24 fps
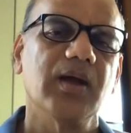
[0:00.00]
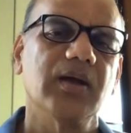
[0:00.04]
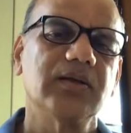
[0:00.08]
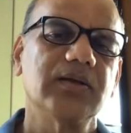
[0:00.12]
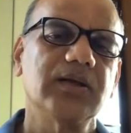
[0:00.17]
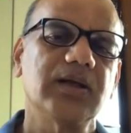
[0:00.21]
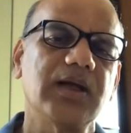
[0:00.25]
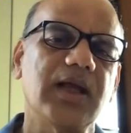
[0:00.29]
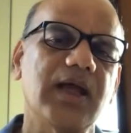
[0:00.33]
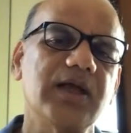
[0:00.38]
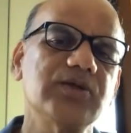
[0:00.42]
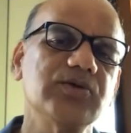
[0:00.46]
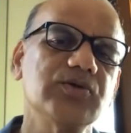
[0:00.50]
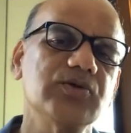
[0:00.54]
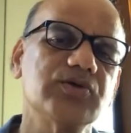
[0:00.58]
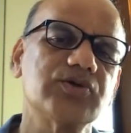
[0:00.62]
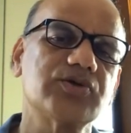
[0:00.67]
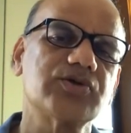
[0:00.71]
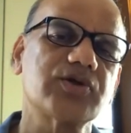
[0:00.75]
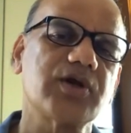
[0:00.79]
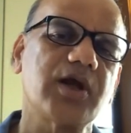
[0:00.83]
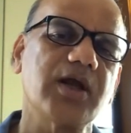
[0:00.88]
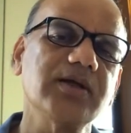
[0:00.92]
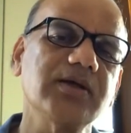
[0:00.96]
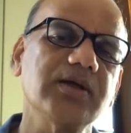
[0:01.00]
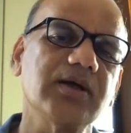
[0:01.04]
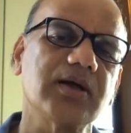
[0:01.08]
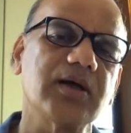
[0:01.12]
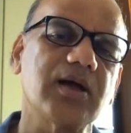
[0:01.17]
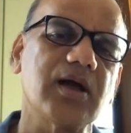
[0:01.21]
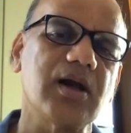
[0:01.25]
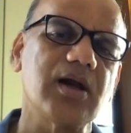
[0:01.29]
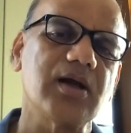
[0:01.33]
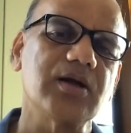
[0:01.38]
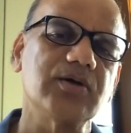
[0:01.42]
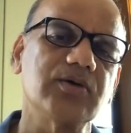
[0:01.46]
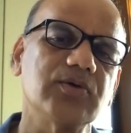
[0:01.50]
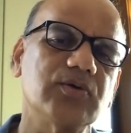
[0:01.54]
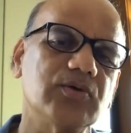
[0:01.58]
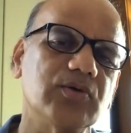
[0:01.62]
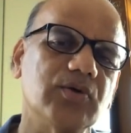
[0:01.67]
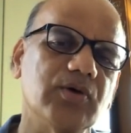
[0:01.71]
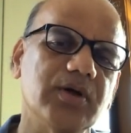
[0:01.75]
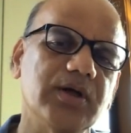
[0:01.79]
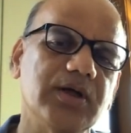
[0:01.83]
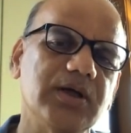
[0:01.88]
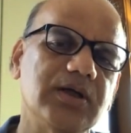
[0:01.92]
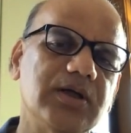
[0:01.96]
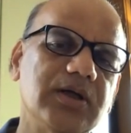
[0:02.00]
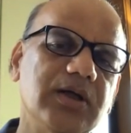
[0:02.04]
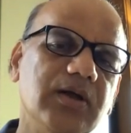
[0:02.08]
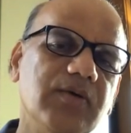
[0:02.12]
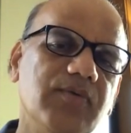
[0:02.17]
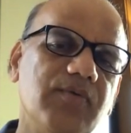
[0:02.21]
Then as you strike a current, in TIG